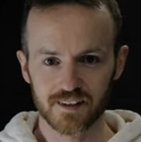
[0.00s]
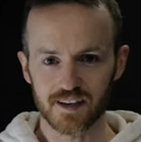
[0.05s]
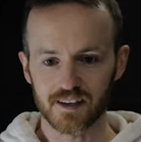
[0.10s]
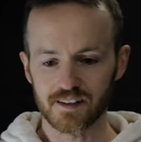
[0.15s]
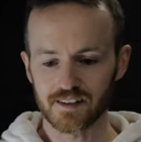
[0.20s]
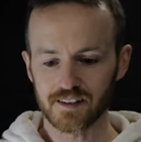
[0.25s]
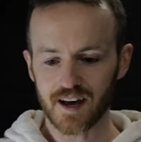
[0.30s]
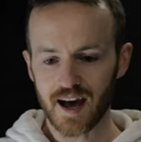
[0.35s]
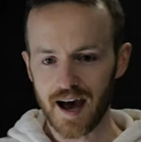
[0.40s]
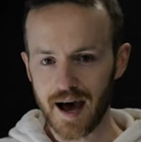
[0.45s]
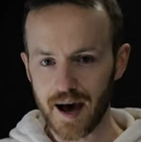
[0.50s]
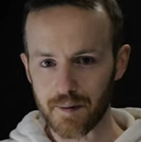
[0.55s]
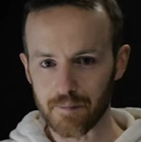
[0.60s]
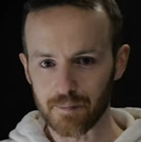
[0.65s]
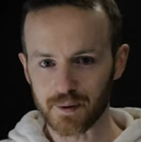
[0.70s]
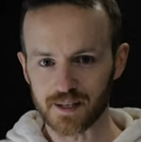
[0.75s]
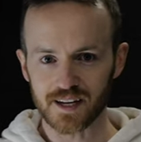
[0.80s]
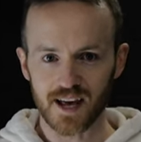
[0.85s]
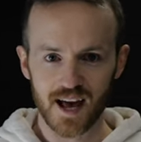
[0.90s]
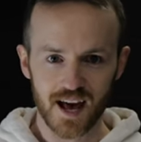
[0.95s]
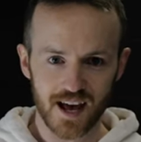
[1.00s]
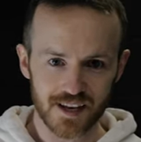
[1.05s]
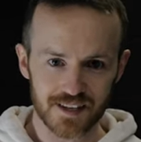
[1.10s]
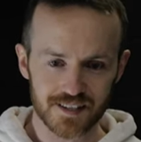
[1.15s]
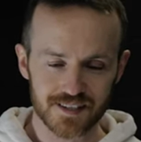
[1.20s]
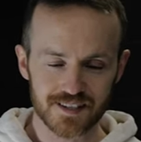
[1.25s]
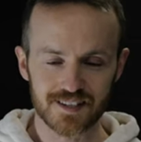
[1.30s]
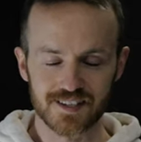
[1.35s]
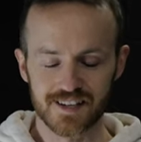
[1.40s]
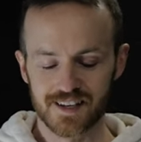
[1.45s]
and am and
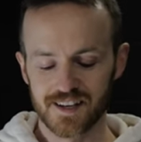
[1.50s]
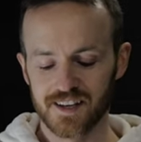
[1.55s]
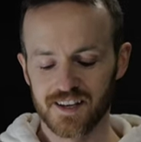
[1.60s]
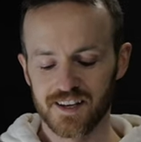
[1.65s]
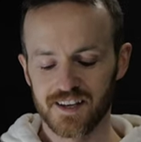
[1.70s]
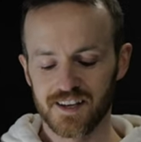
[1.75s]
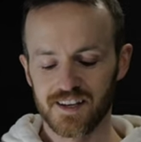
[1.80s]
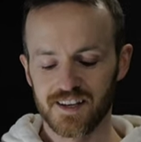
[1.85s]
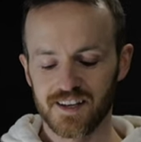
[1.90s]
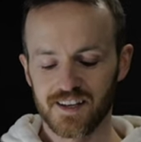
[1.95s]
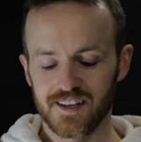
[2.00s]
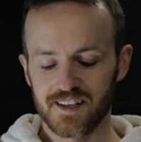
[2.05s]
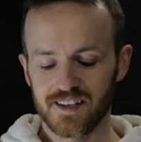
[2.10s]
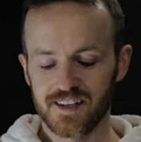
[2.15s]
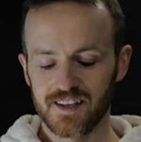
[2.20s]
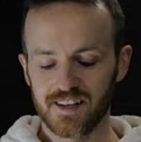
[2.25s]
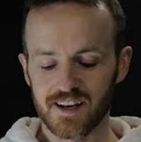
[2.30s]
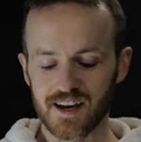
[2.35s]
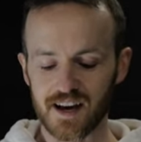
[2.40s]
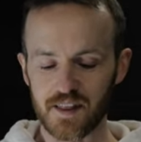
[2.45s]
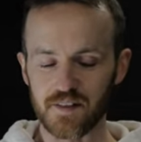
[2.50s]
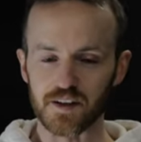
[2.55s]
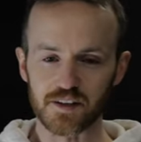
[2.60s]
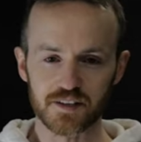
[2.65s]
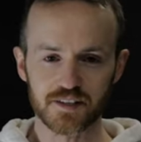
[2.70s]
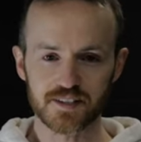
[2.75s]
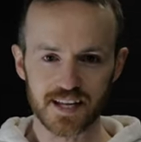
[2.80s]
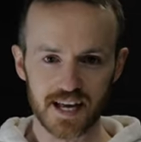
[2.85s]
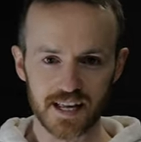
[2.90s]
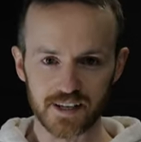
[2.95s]
as, and they'll
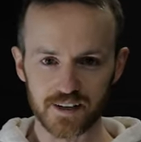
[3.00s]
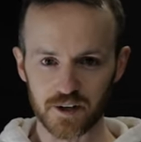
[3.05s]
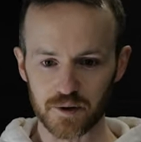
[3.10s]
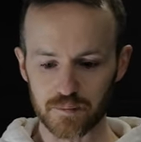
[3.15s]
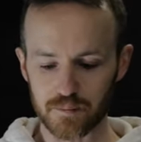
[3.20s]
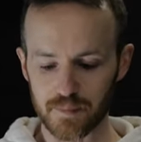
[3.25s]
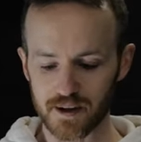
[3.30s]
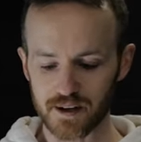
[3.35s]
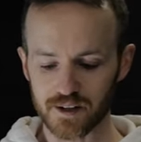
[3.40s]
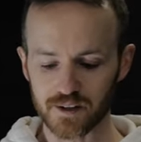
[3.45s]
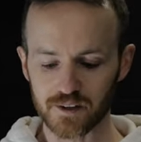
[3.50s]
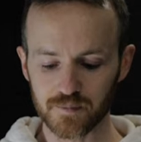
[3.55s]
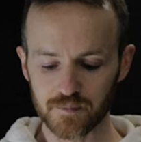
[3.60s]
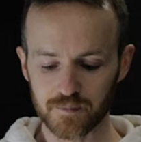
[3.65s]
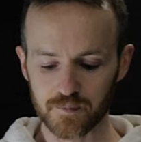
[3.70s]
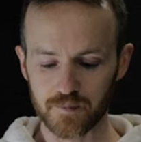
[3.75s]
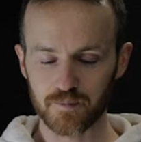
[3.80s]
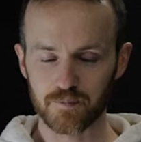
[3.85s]
stand out a mile.